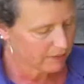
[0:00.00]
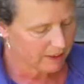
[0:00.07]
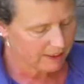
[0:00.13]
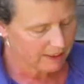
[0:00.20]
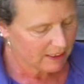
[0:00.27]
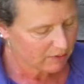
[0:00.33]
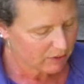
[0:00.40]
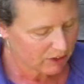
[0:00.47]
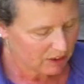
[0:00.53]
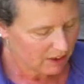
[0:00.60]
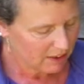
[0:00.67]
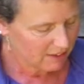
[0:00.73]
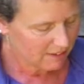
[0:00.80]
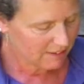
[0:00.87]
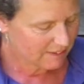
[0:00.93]
But they
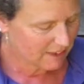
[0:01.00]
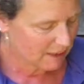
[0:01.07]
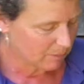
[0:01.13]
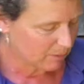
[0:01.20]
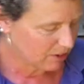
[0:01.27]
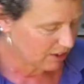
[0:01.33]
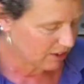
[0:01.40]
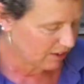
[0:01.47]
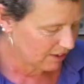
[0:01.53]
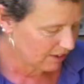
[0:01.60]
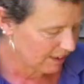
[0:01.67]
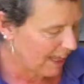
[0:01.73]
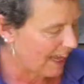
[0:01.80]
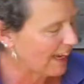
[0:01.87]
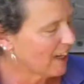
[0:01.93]
never seem
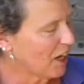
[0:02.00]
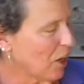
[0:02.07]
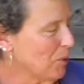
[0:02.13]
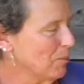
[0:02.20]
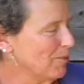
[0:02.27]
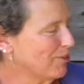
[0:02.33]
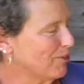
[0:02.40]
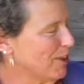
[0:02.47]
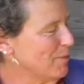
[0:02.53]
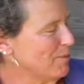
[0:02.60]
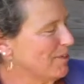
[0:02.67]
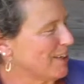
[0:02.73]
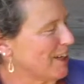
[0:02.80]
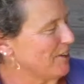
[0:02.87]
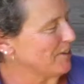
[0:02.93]
to lack homes for
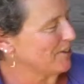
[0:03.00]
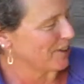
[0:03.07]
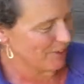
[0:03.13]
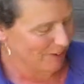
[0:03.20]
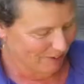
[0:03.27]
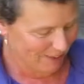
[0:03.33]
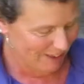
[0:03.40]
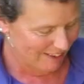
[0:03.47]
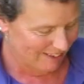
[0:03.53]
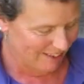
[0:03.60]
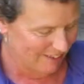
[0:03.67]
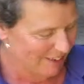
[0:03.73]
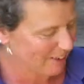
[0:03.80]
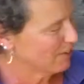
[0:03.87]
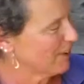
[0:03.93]
them to go to if
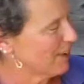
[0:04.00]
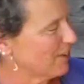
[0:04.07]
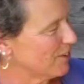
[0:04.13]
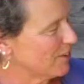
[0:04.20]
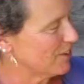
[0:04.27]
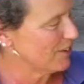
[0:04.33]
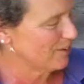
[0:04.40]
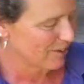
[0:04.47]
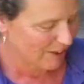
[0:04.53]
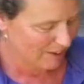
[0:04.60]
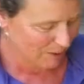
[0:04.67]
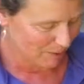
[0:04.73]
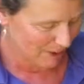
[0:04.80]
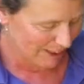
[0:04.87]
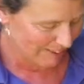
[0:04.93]
they're not doing
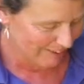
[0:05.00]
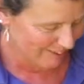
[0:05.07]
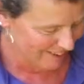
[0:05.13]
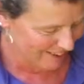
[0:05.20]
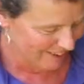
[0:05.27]
very well.